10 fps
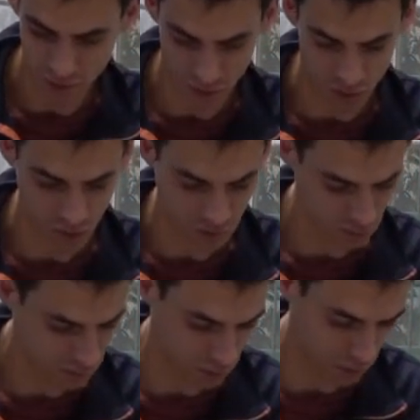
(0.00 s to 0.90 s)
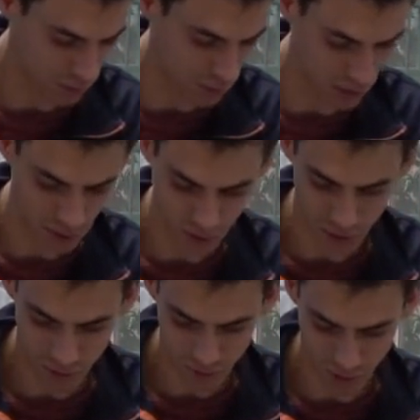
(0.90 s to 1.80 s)
You could probably make another
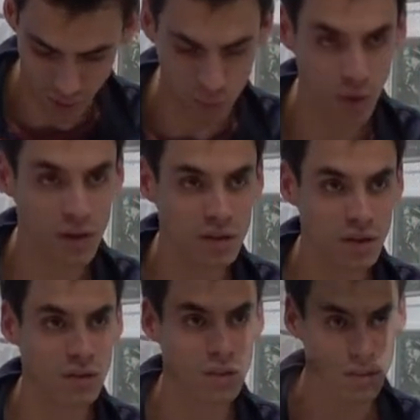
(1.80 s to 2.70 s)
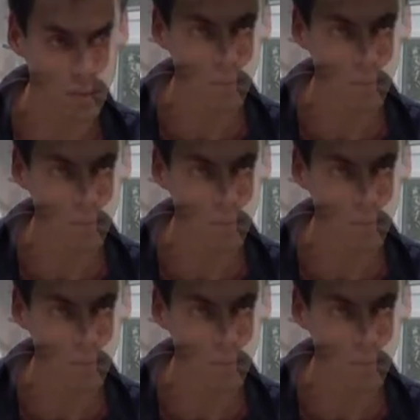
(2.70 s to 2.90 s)
couple of products of it.